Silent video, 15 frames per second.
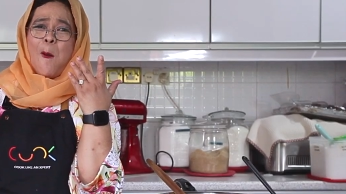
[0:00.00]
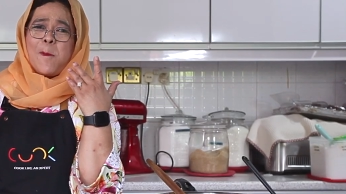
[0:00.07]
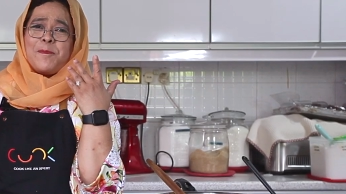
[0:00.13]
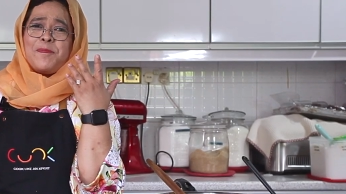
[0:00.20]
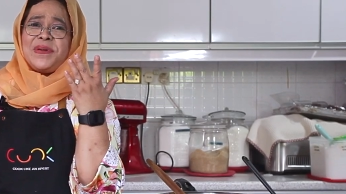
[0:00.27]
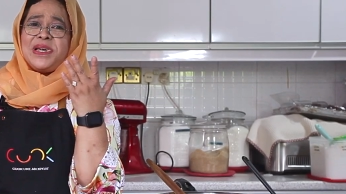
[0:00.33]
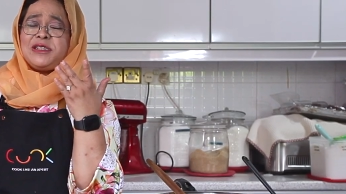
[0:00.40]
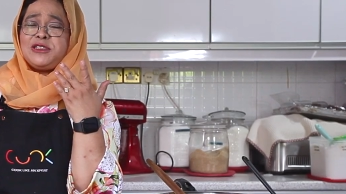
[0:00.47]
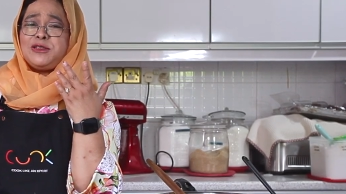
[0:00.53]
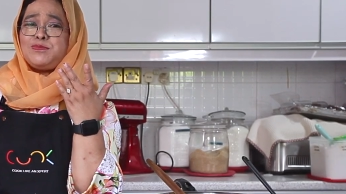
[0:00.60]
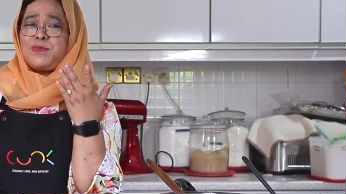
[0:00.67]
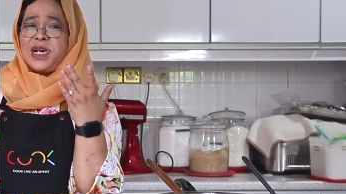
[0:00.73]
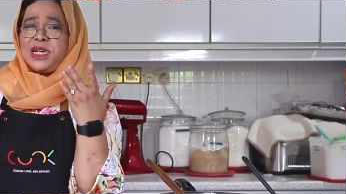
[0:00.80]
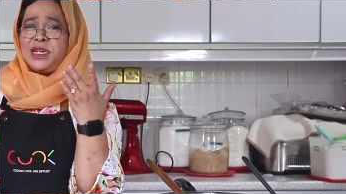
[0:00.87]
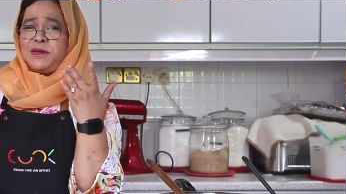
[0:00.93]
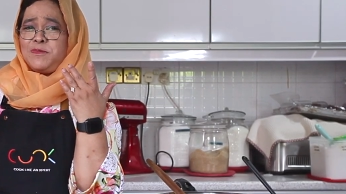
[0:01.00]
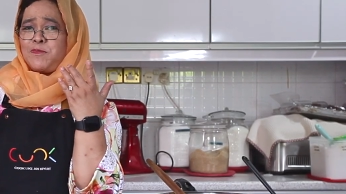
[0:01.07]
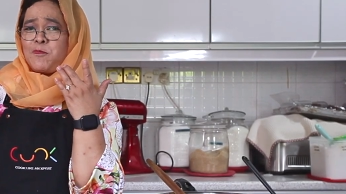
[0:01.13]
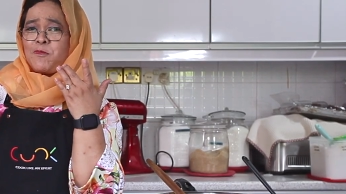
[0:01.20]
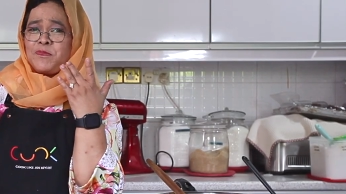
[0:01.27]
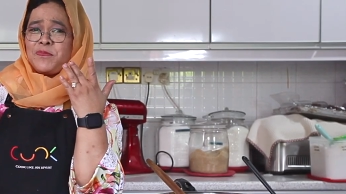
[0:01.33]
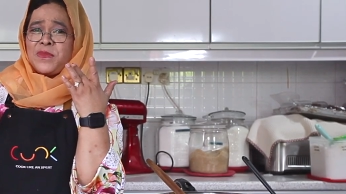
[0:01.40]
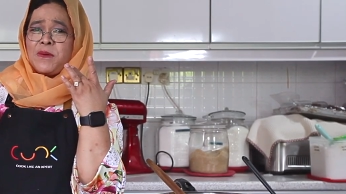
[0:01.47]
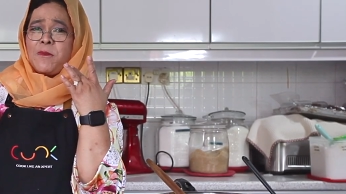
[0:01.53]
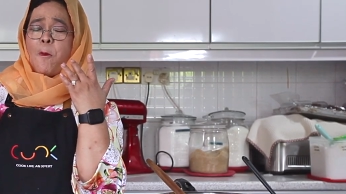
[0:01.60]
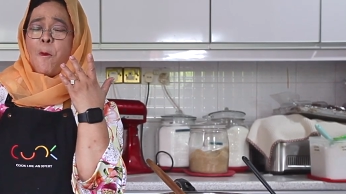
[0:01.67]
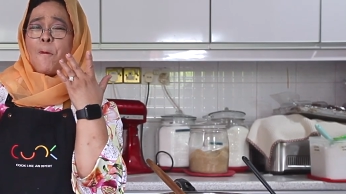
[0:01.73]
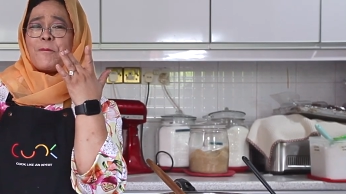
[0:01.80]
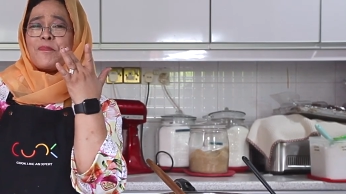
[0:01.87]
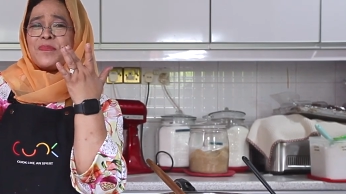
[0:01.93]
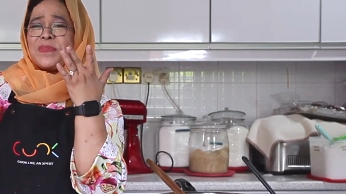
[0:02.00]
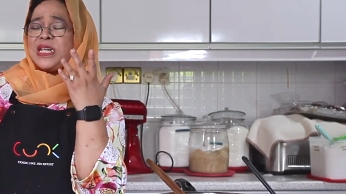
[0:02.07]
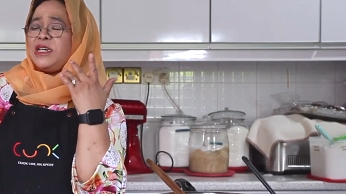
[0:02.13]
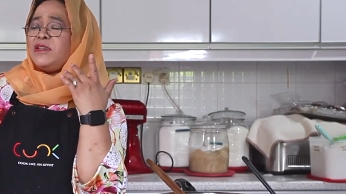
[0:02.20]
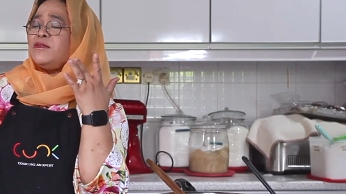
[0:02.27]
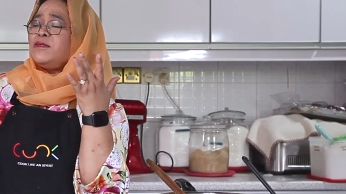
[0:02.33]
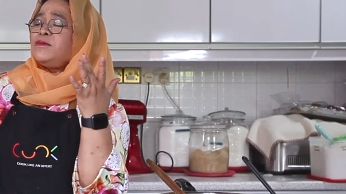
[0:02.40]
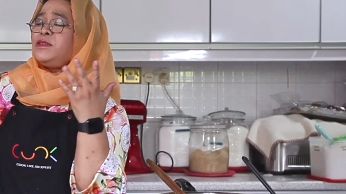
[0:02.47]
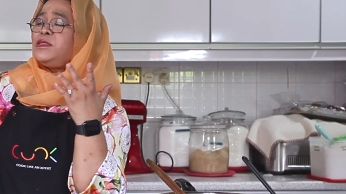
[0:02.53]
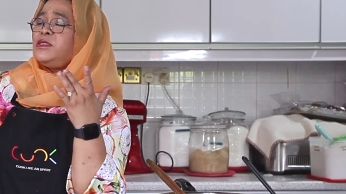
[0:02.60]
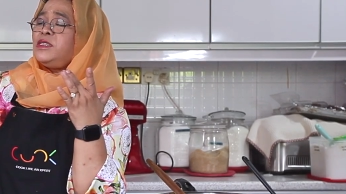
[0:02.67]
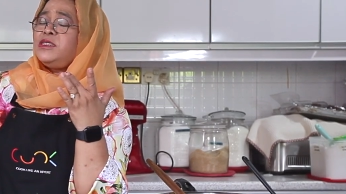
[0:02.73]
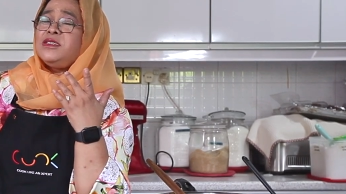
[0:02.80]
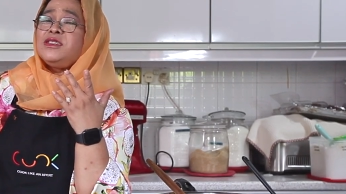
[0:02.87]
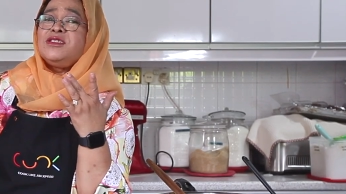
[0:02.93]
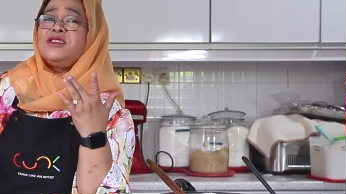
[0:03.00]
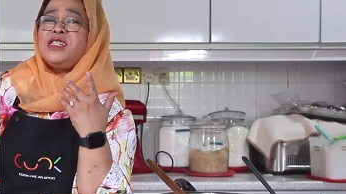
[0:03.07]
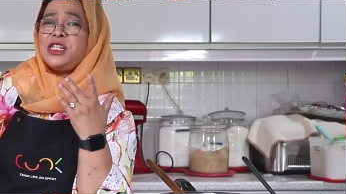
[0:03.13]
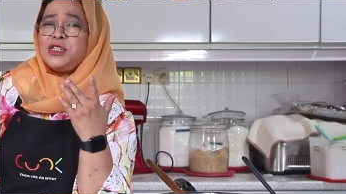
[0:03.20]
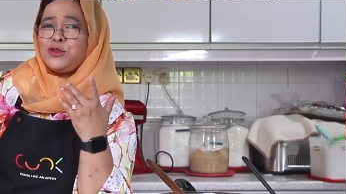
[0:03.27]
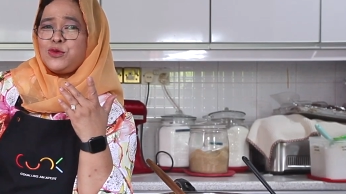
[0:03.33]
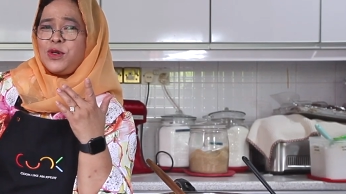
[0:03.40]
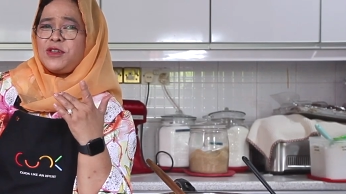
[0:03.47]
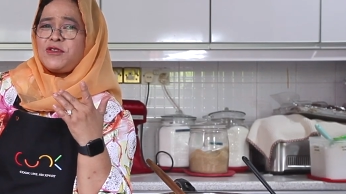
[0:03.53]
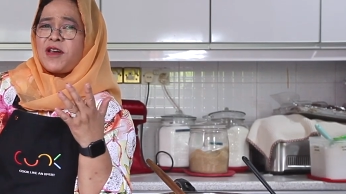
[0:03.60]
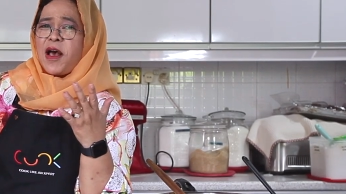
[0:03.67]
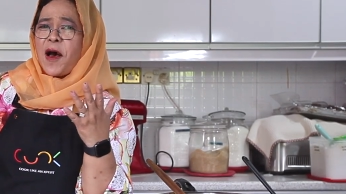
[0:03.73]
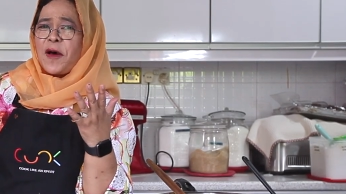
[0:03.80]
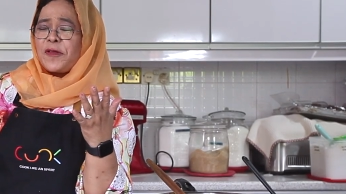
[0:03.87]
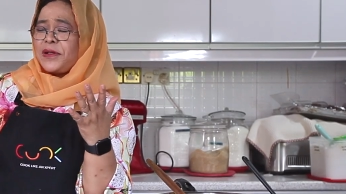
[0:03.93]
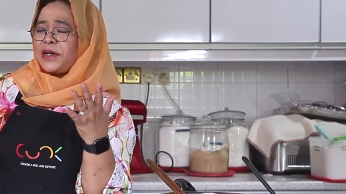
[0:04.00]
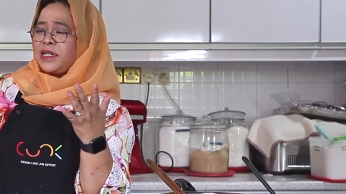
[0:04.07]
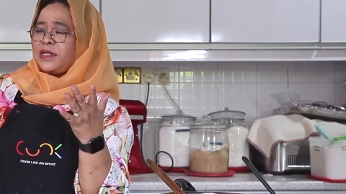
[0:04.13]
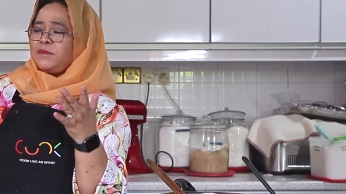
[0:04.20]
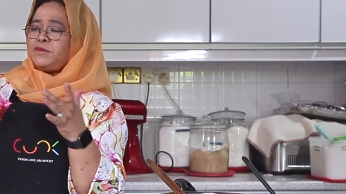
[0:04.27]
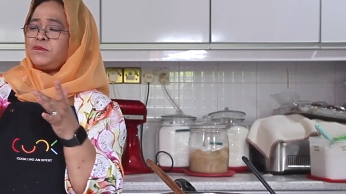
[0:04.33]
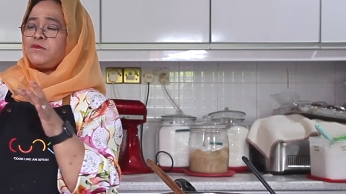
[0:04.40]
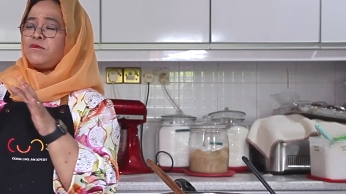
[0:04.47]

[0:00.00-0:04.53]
Makes my teeth stick to each other.